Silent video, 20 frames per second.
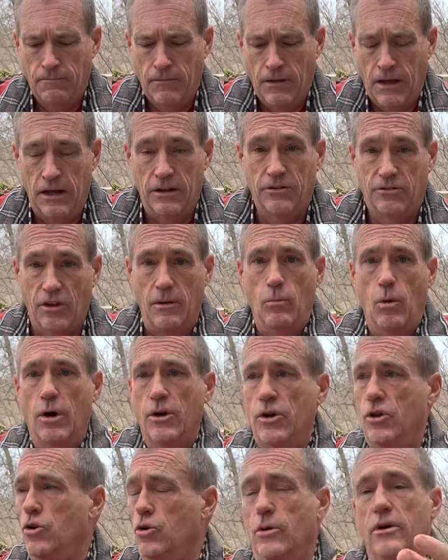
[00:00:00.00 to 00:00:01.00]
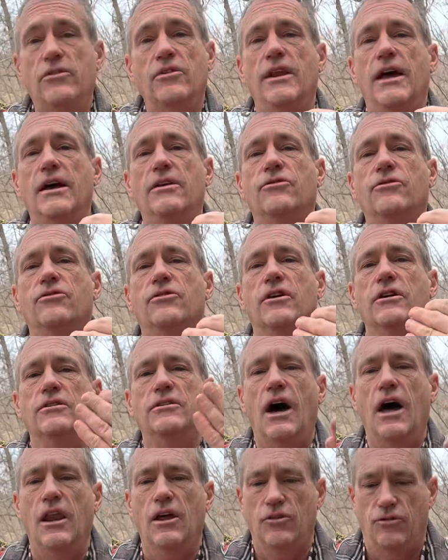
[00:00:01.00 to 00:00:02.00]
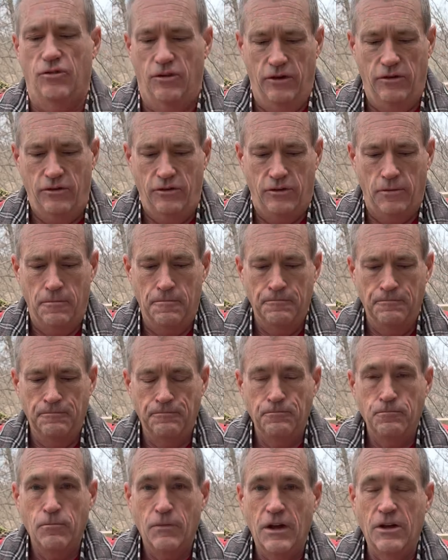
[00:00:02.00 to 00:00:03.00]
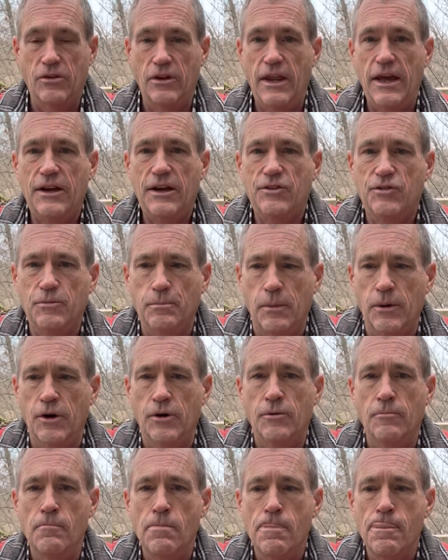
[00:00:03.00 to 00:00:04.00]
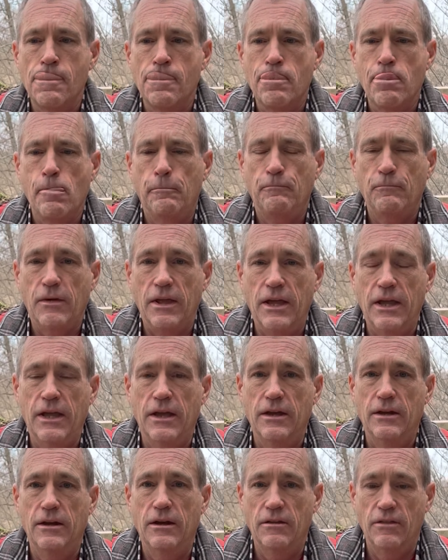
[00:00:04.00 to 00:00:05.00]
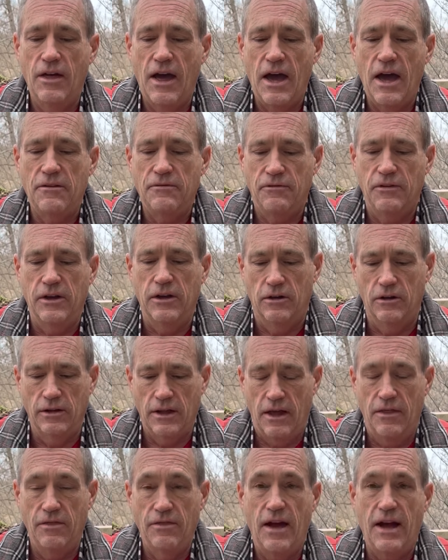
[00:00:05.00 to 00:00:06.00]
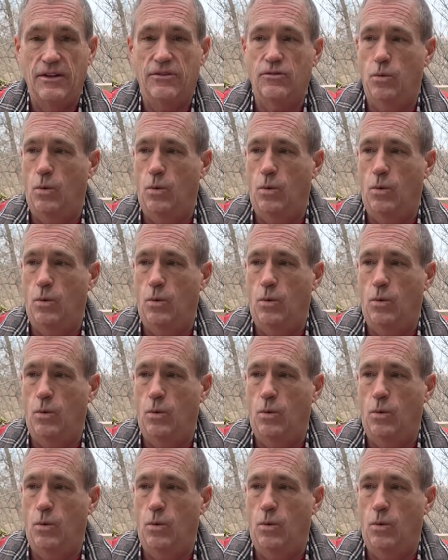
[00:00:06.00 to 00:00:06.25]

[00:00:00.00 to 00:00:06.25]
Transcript: And someone who is an eschatologist is an expert in that field, and that's